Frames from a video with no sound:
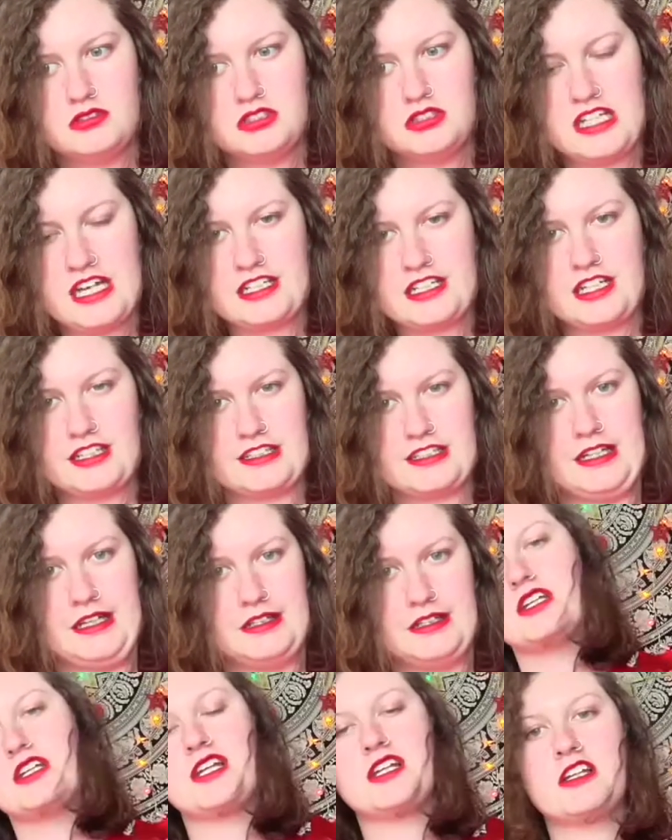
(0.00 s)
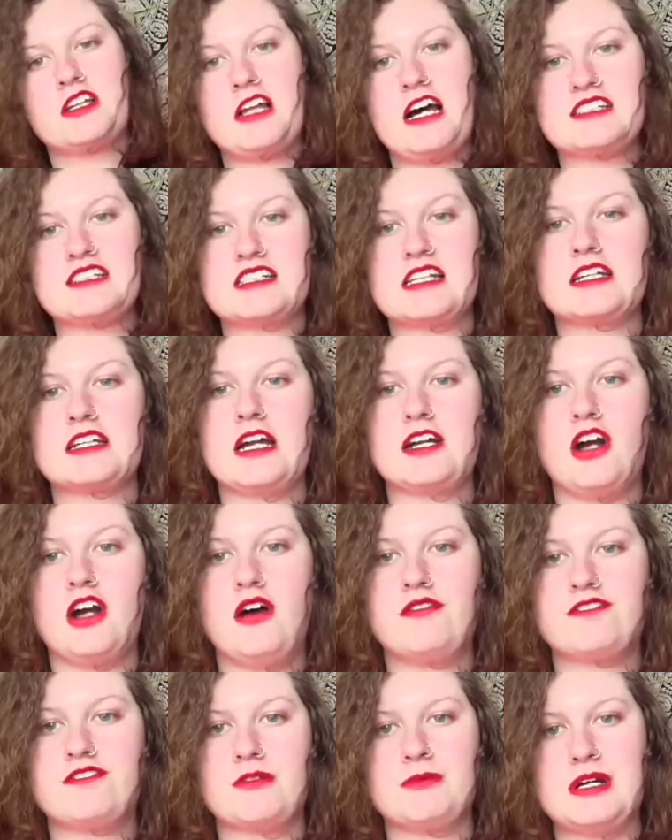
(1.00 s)
Technically. And then the last thing I
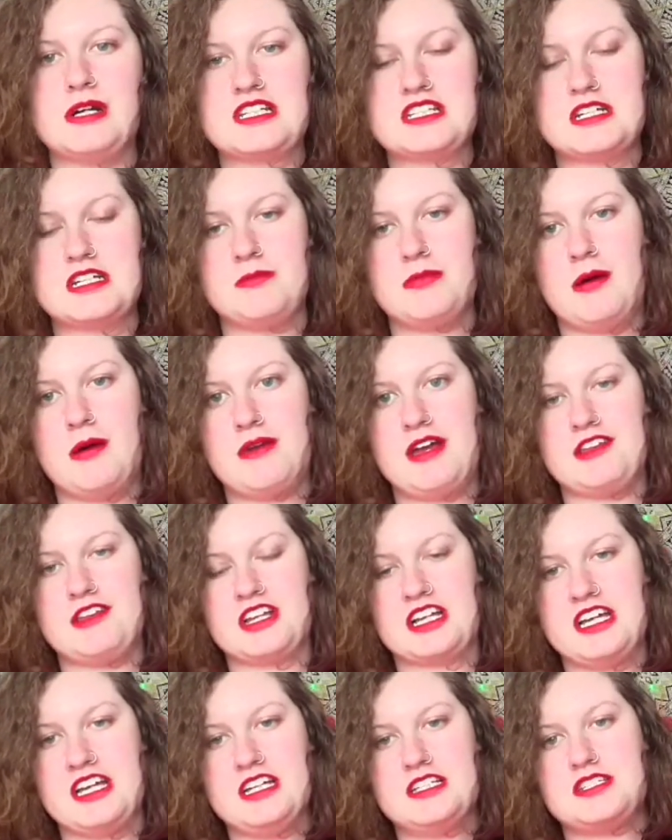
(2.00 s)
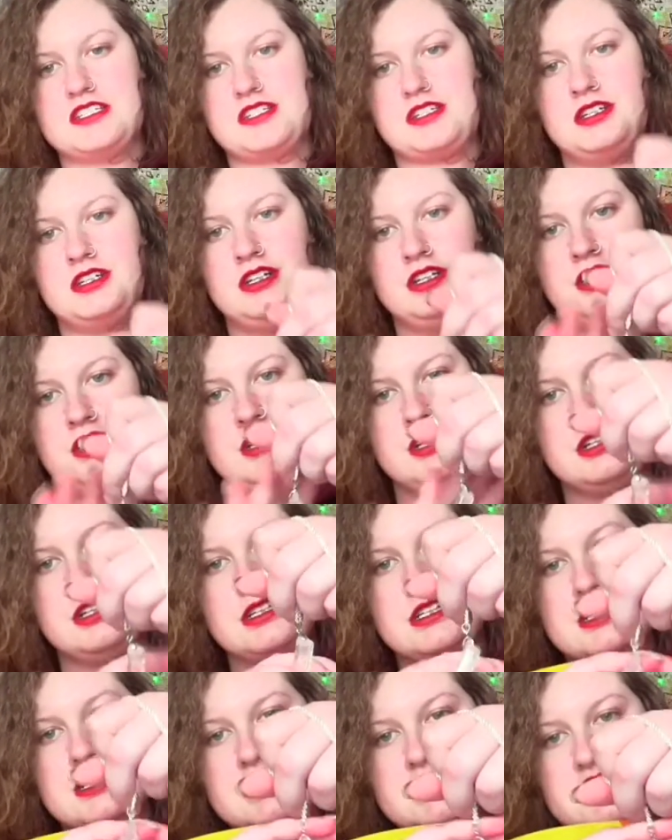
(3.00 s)
got from my stepmom and the kids
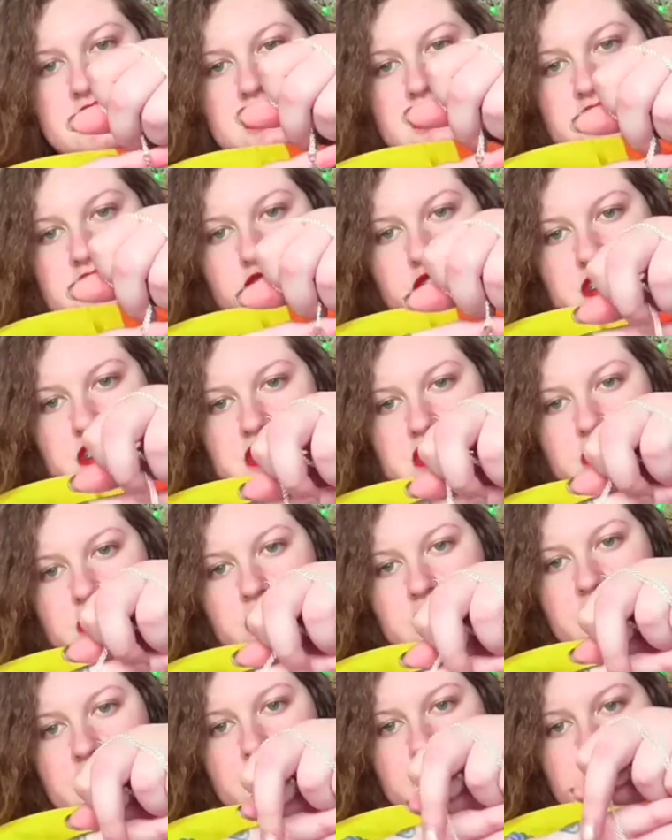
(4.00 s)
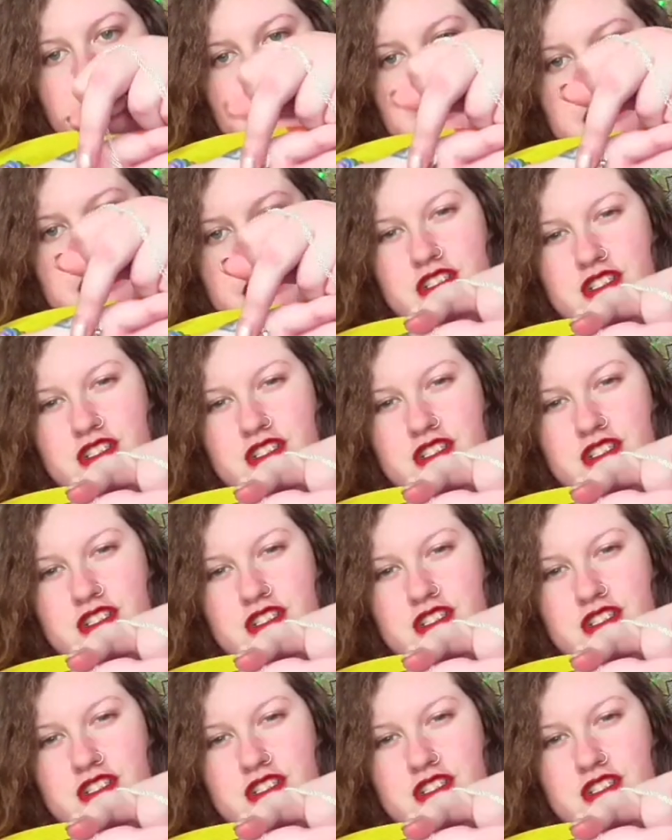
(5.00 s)
is this crystal necklace.